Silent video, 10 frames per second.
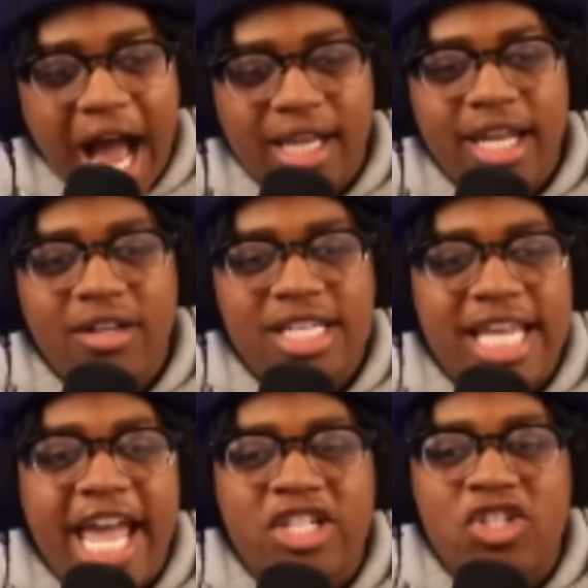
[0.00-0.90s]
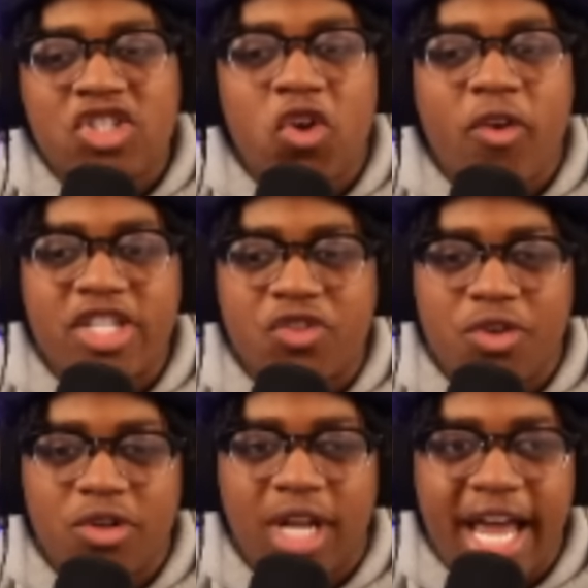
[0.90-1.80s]
I let out this
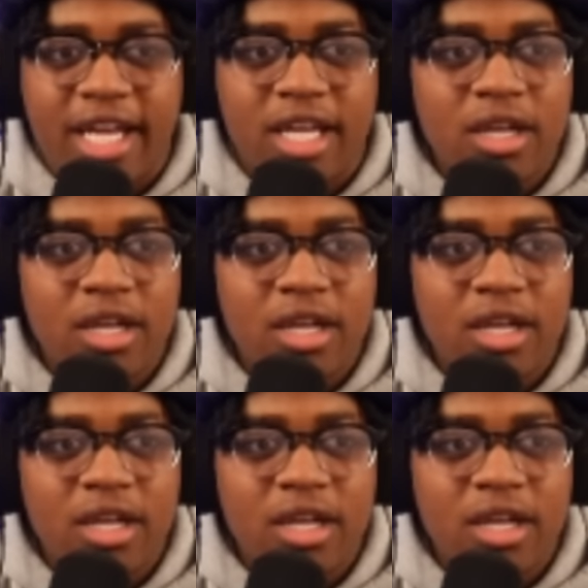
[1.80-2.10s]
extraterrestrial like